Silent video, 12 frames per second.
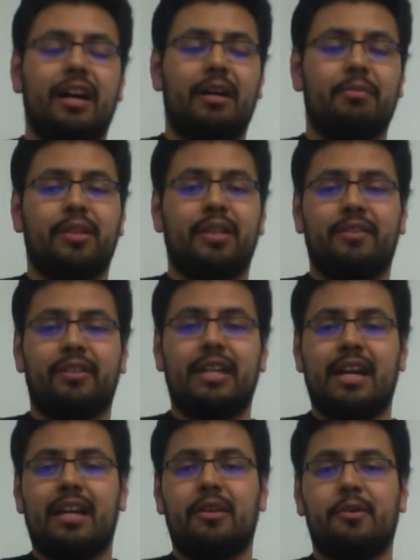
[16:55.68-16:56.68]
Believe it or
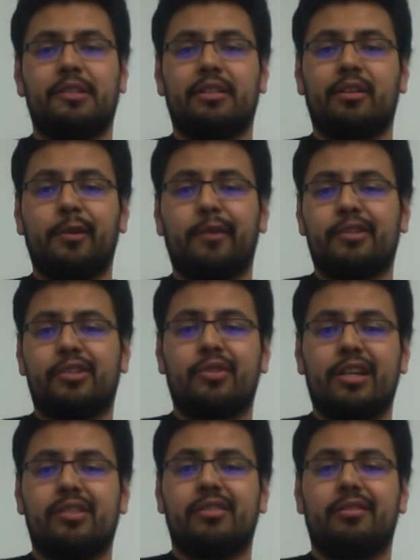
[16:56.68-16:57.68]
not, it was a little bit of a
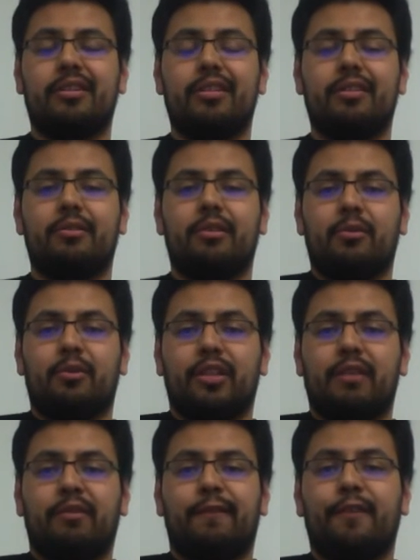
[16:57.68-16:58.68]
stress
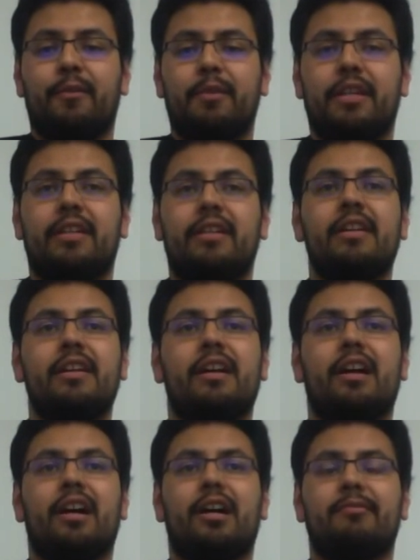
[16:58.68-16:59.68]
reliever for me,
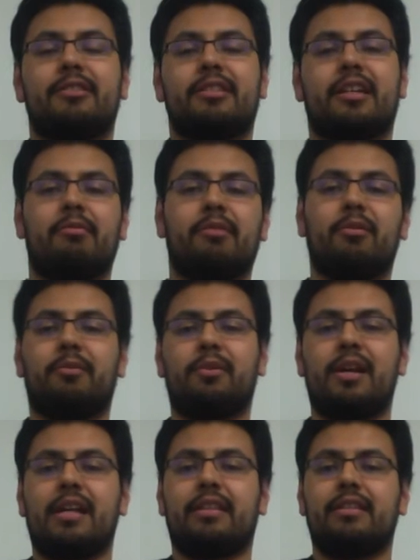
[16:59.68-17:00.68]
just to kind of be able to
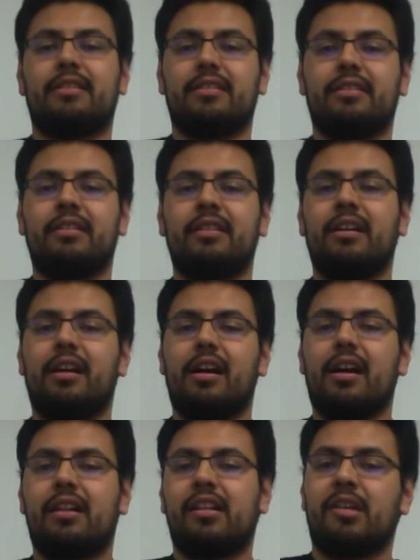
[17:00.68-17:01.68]
practice and
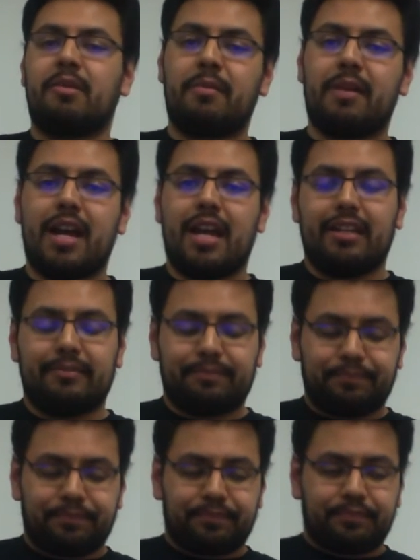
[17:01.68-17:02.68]
clear my mind
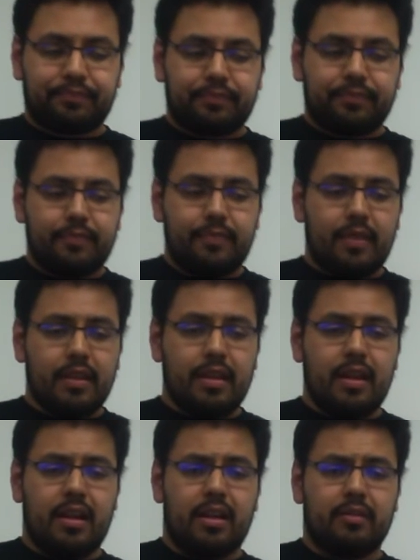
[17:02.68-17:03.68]

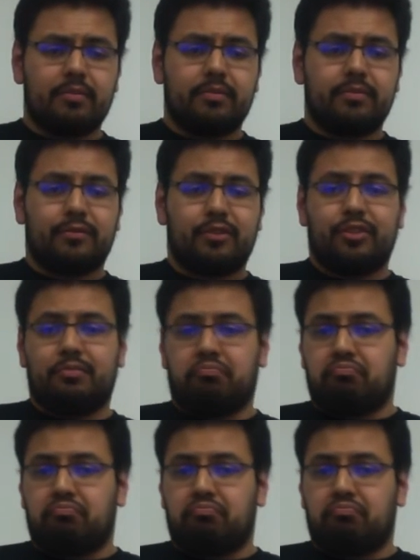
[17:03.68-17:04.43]
and just